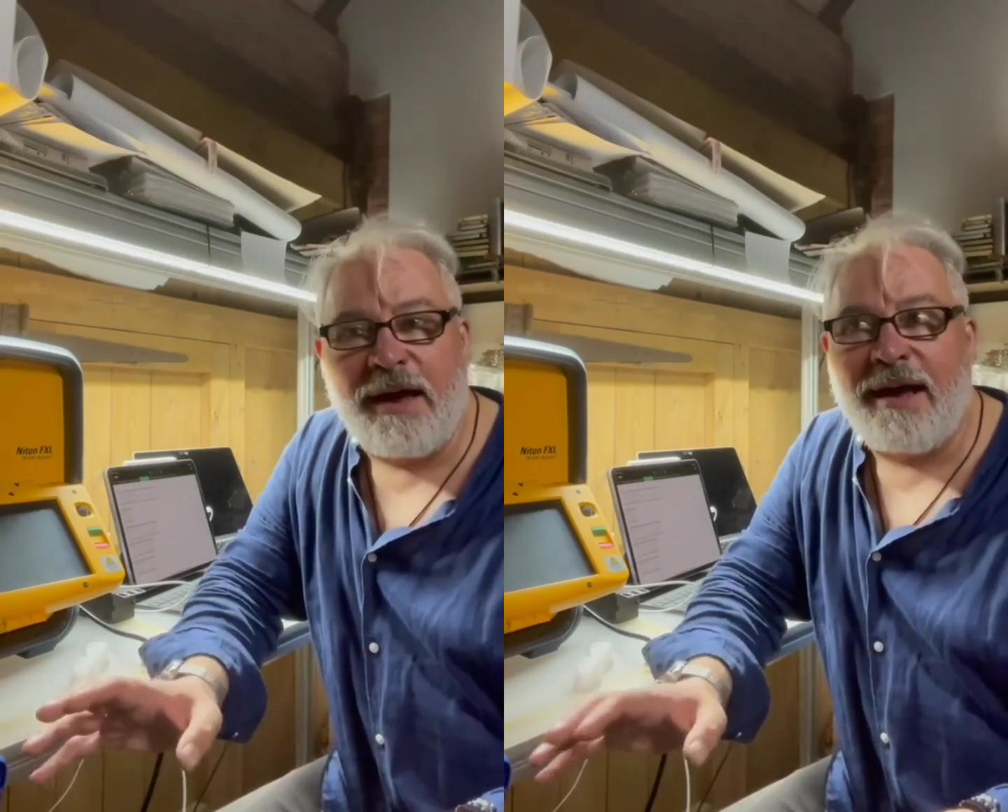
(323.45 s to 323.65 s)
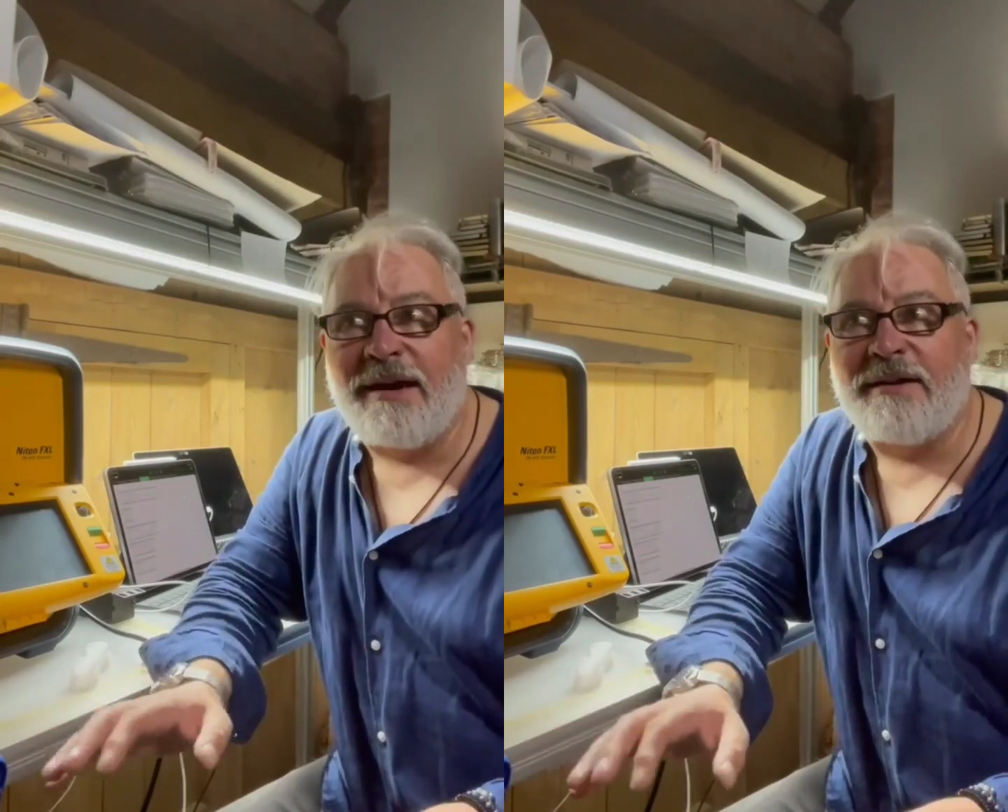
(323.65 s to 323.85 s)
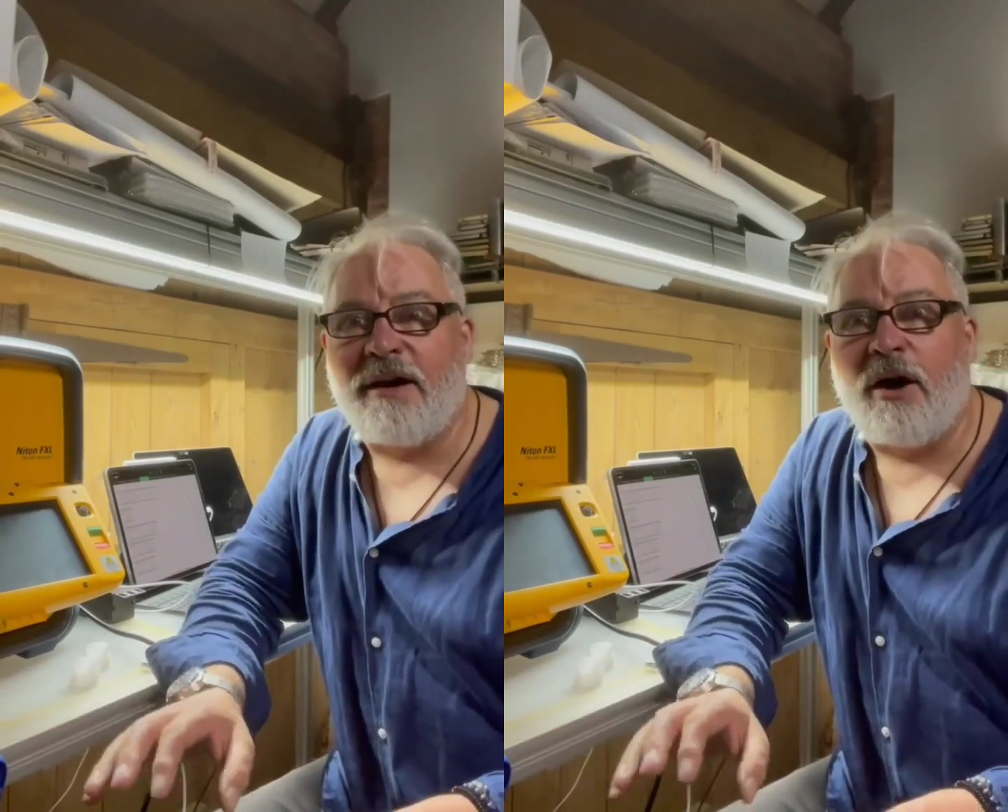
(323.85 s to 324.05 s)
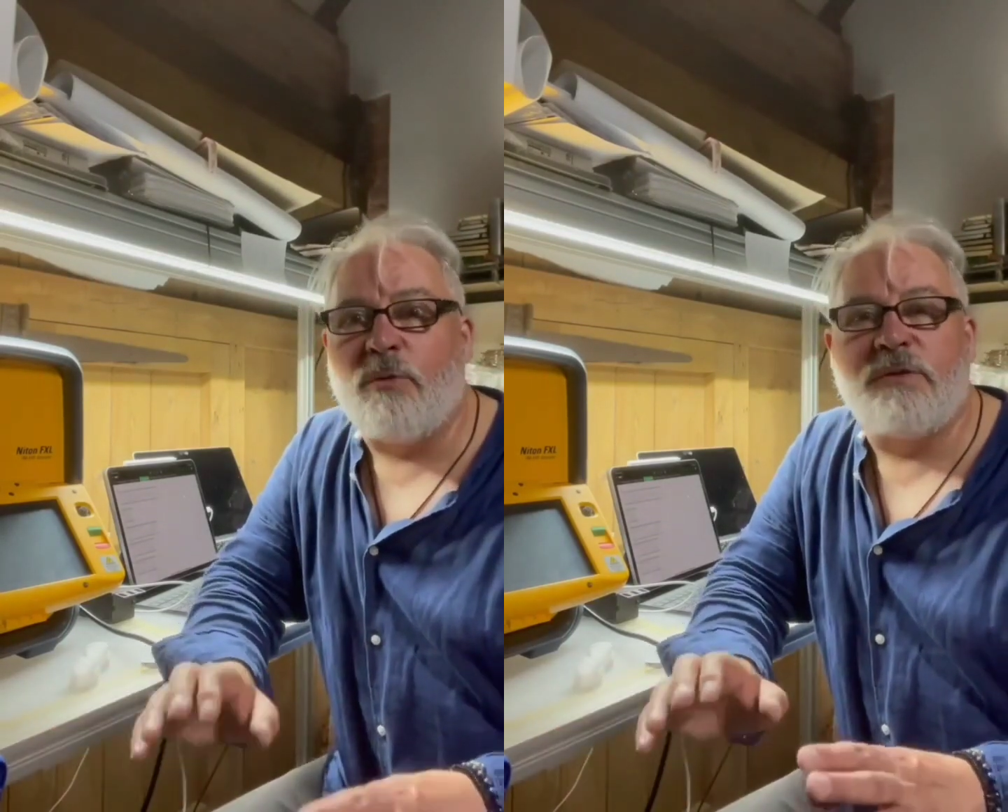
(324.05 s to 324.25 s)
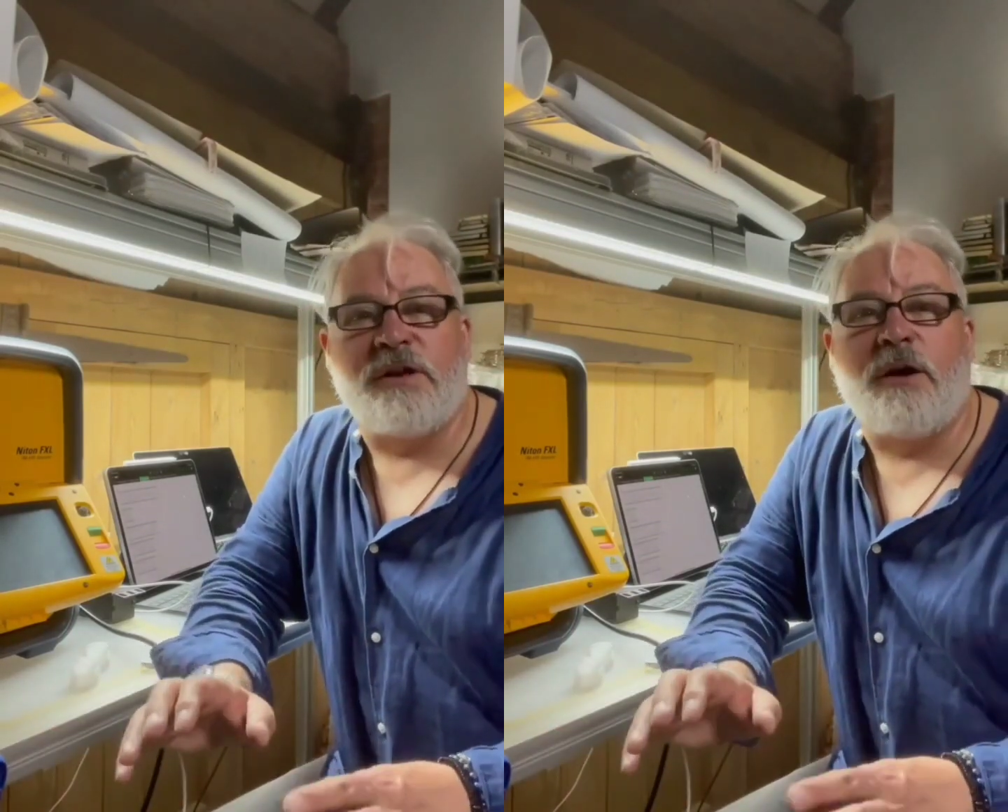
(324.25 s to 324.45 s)
and
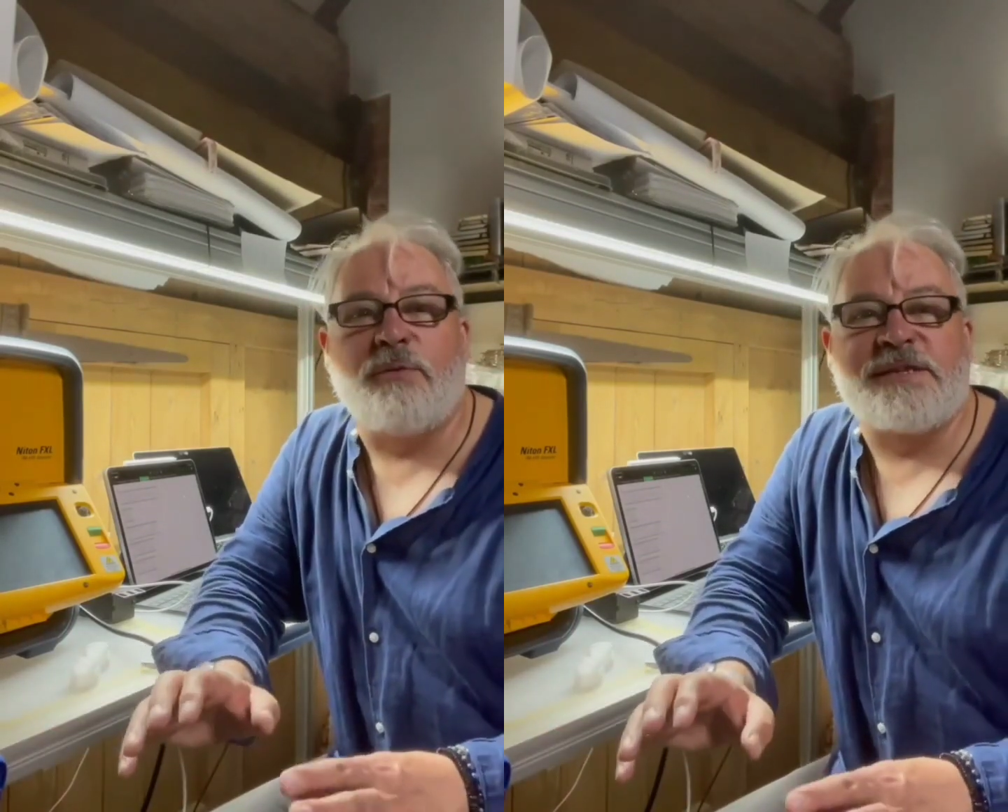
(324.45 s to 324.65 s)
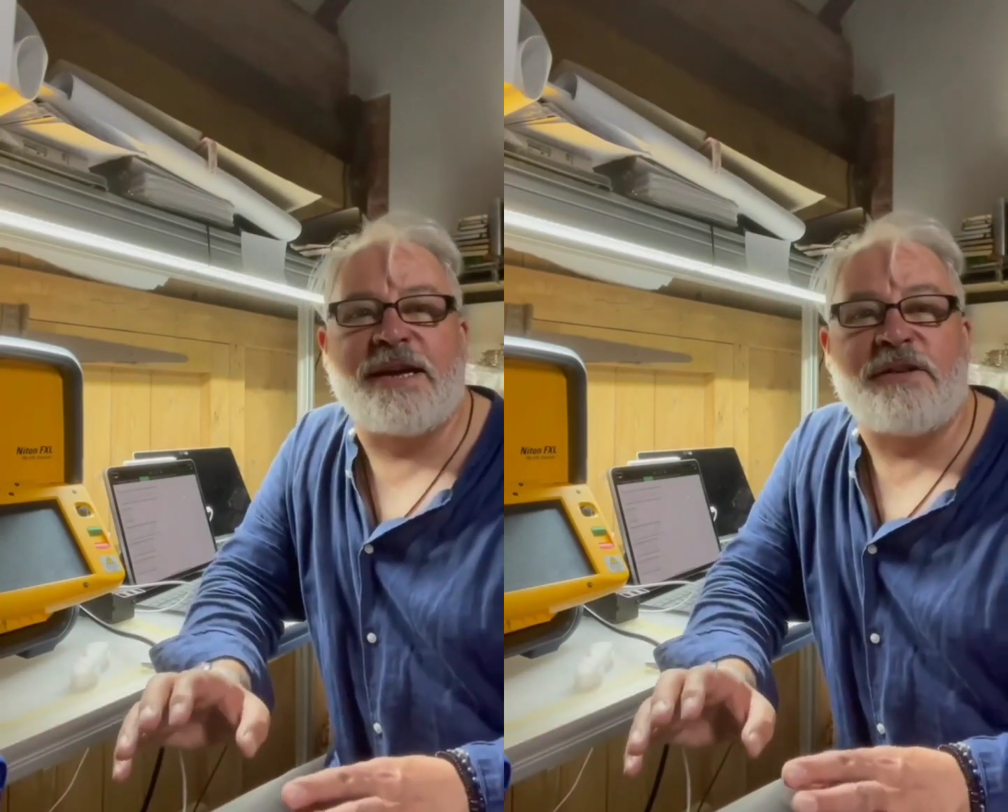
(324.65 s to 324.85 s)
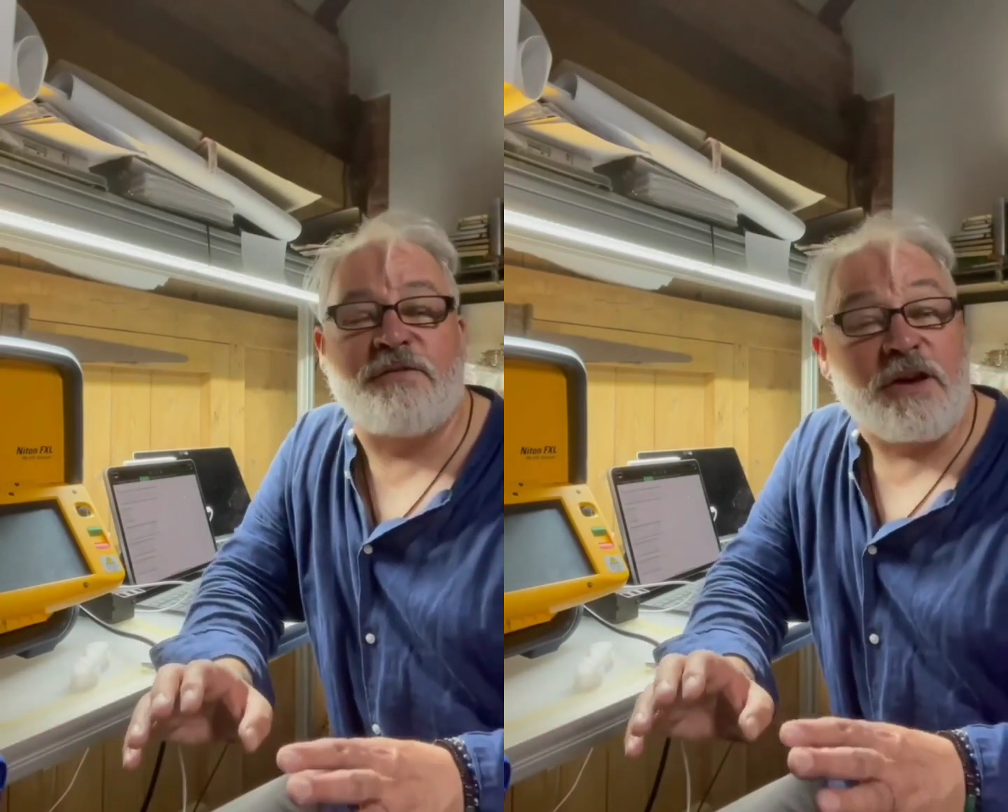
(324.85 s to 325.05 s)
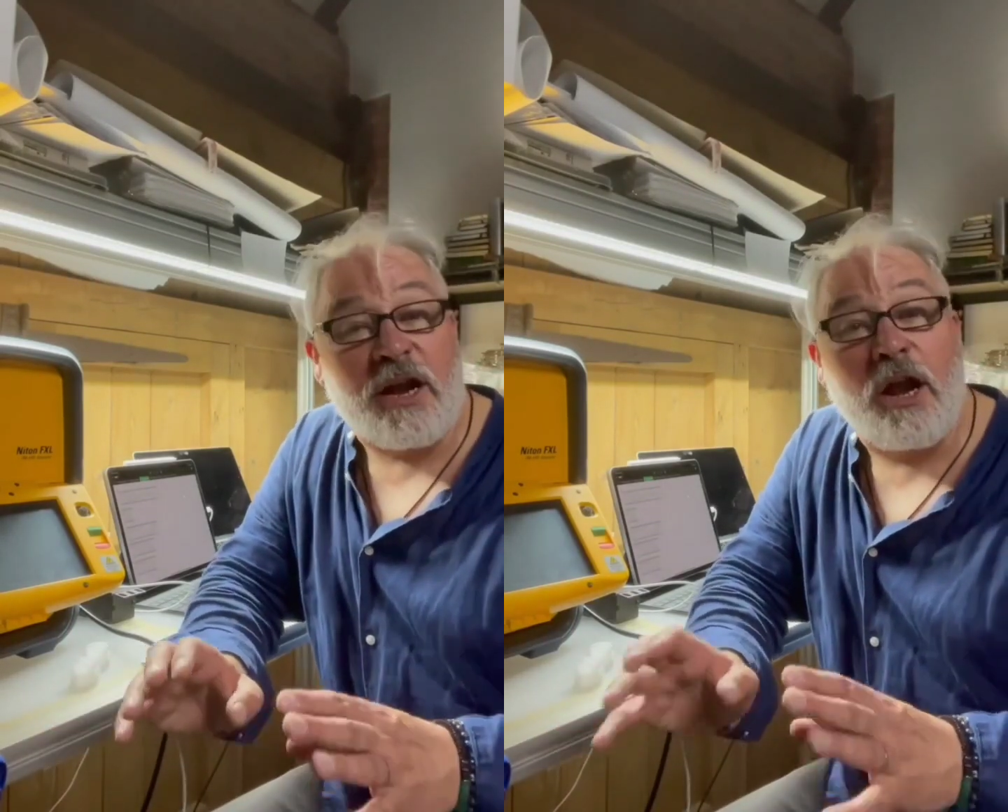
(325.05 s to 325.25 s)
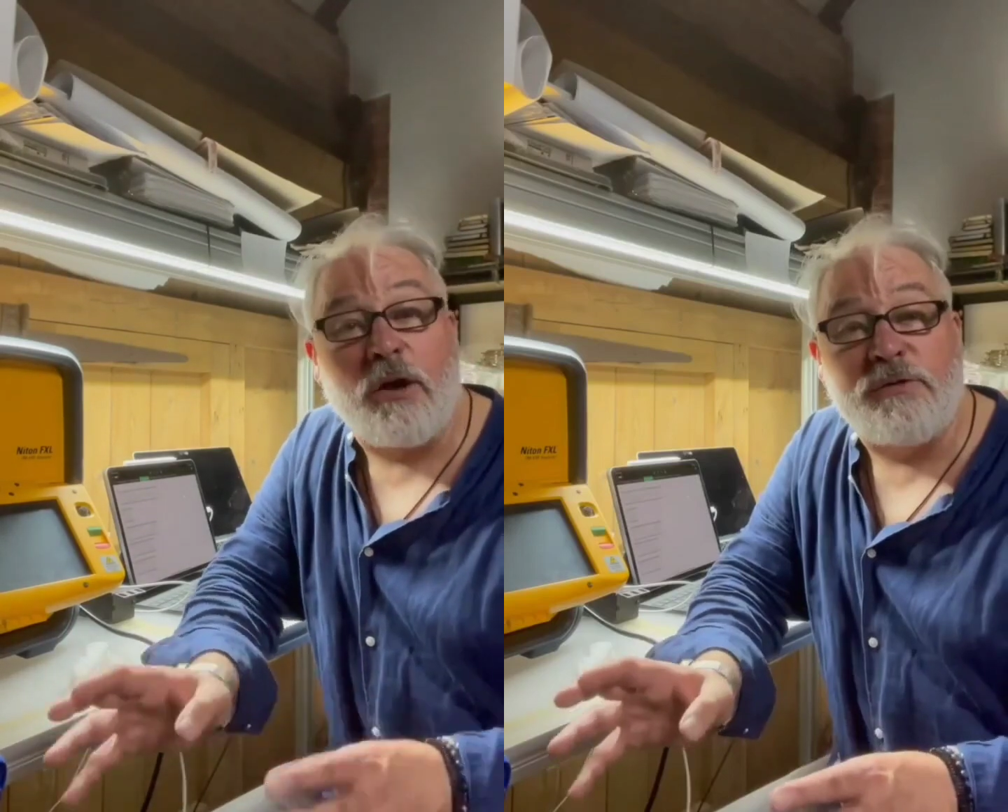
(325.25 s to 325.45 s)
I would say it's very
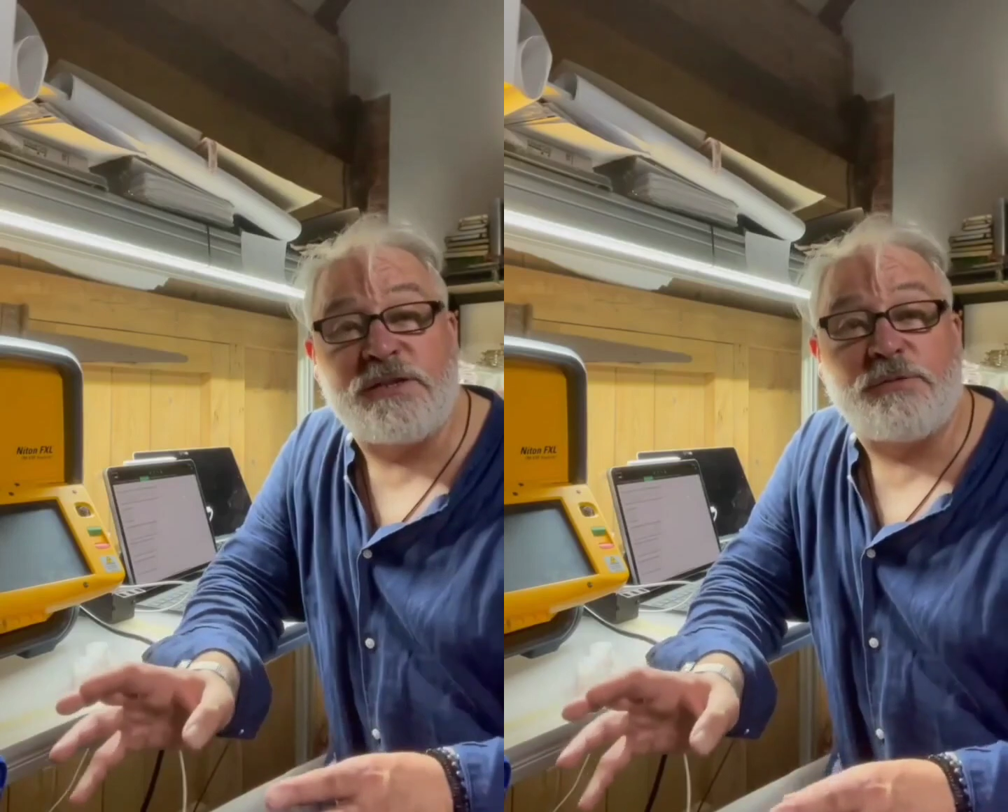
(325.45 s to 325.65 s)
close